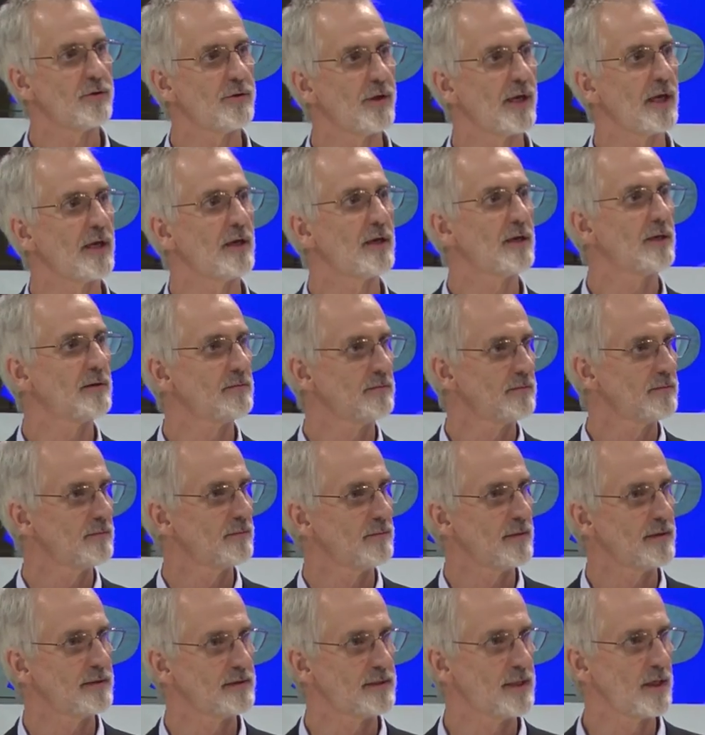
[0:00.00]
think
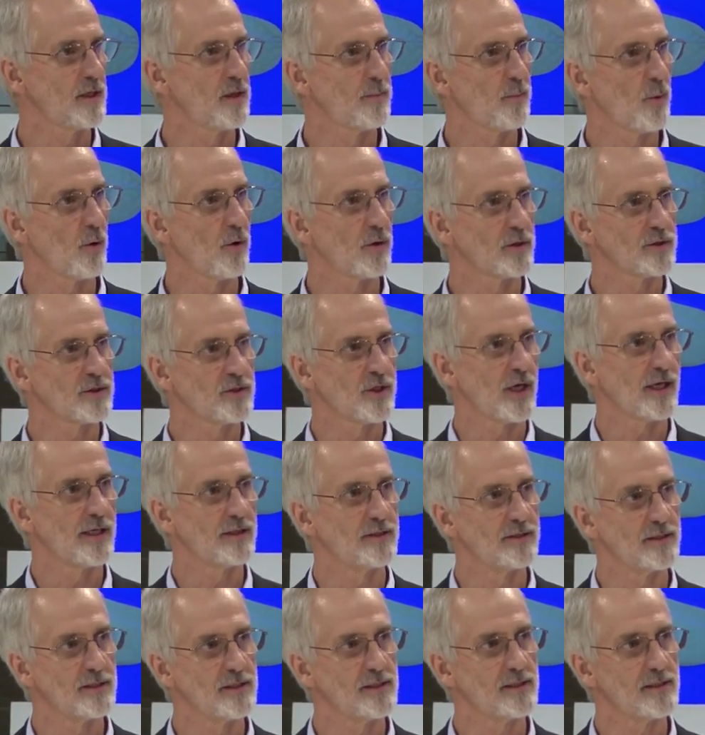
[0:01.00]
Singapore
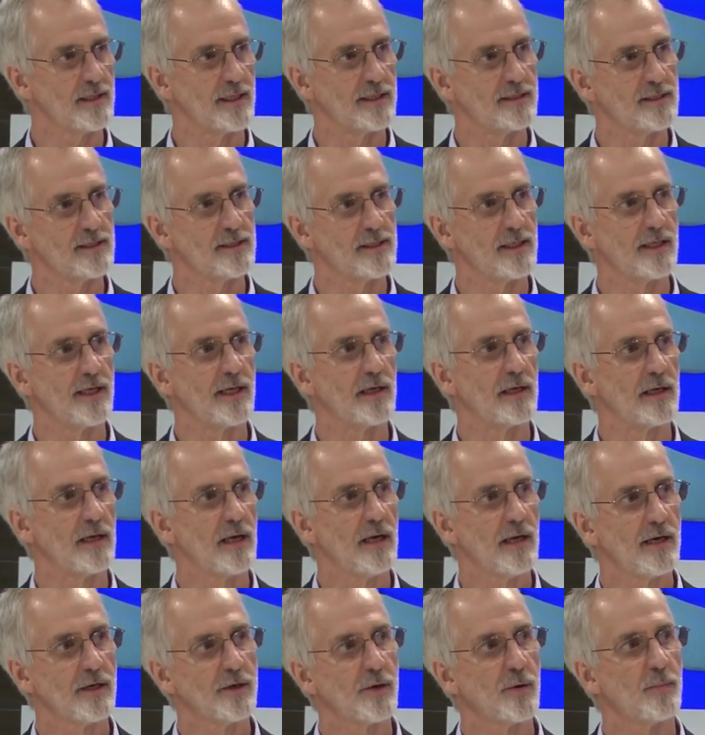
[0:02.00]
Exchange is sitting
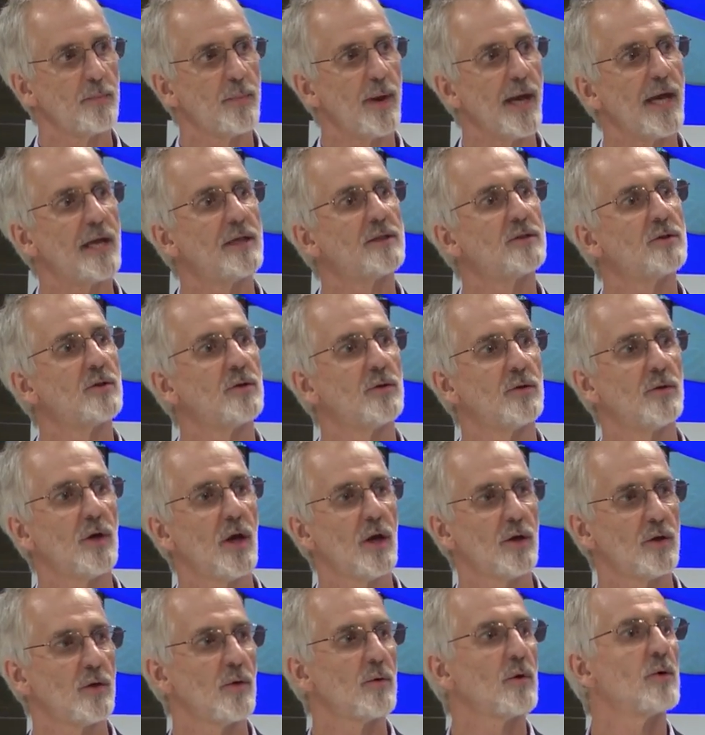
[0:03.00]
compared to
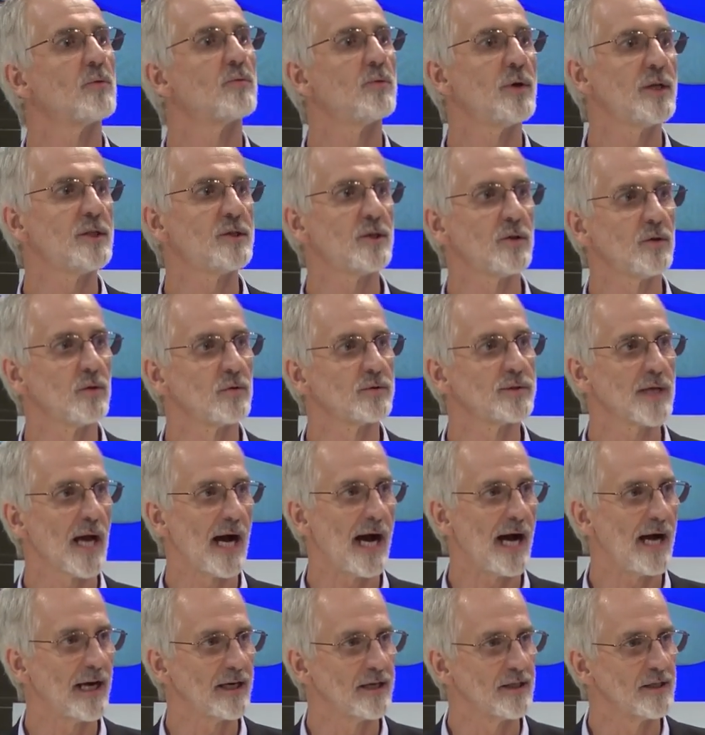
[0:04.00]
your original
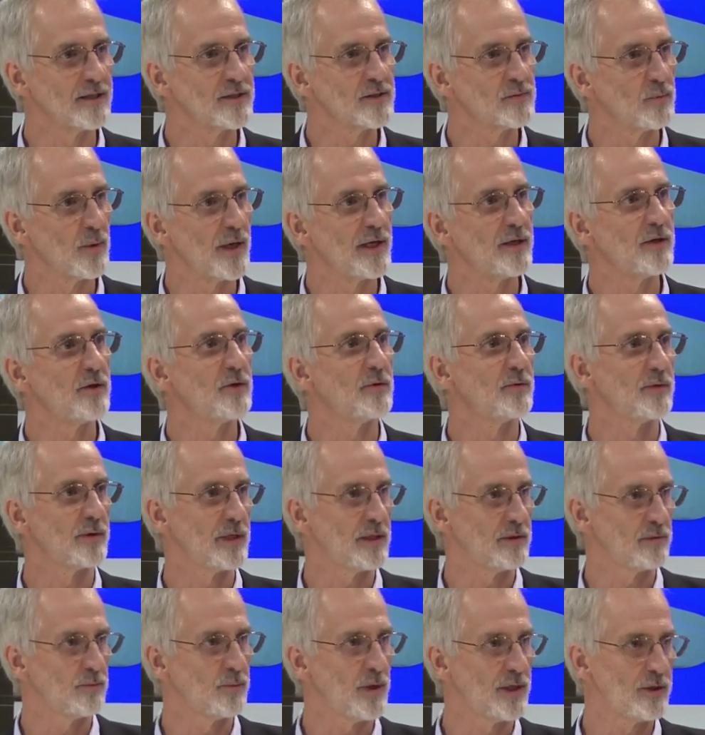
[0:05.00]
targets when
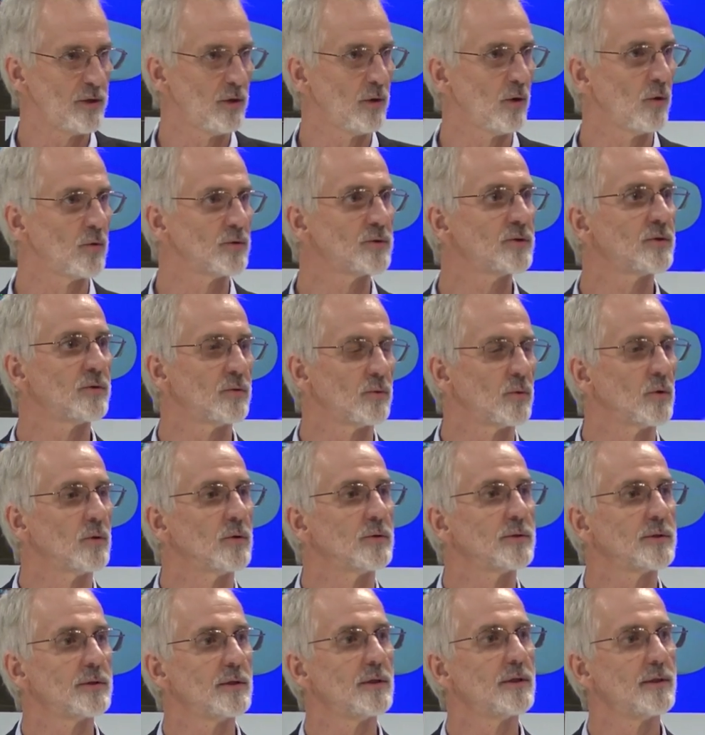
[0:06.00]
you launched the
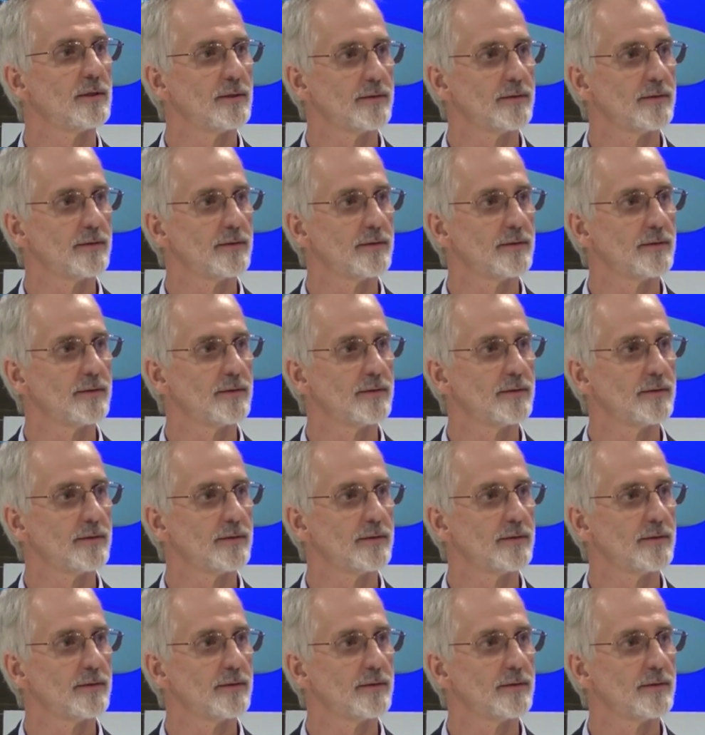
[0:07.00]
rules?